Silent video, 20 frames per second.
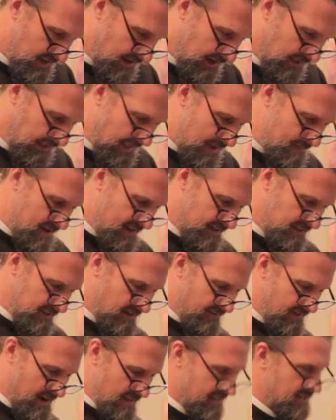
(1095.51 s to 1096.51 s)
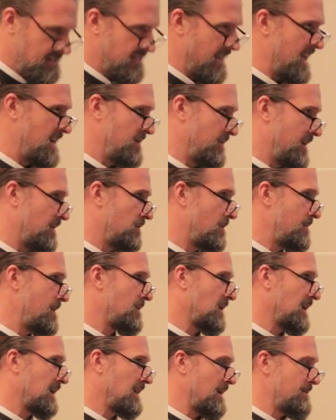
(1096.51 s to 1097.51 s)
Clement of Alexandria,
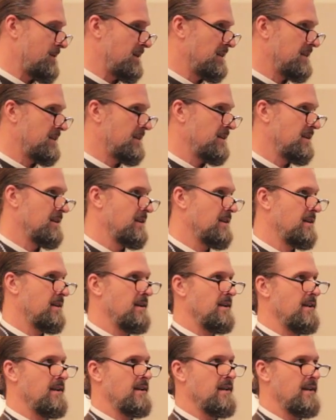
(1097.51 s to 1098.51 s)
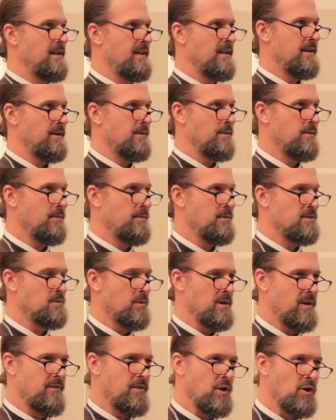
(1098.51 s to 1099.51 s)
remember Clement was
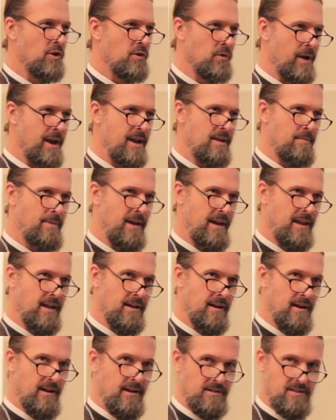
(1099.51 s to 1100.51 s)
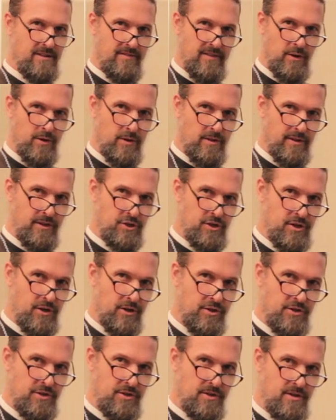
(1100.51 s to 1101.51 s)
one of the great pedagogues of the early
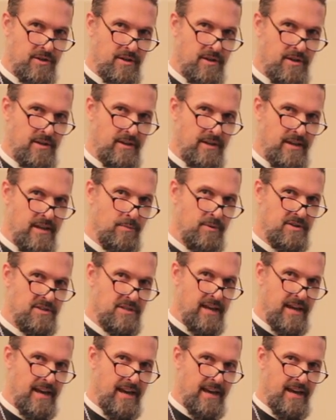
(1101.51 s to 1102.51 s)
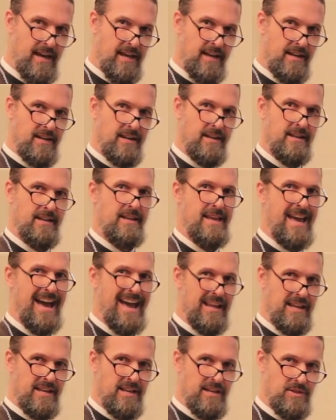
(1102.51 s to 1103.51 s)
church. He was the head
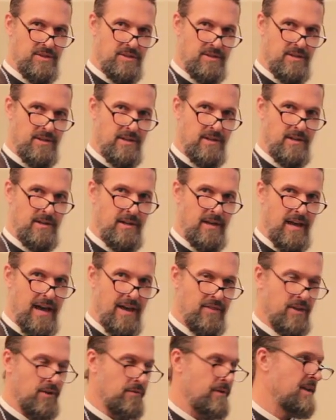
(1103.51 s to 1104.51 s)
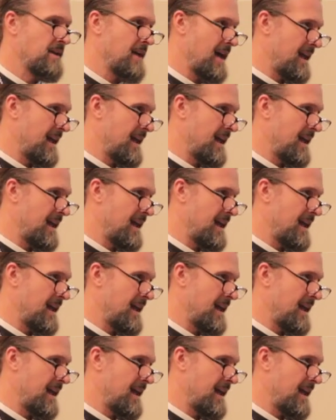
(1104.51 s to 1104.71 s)
catechist at the great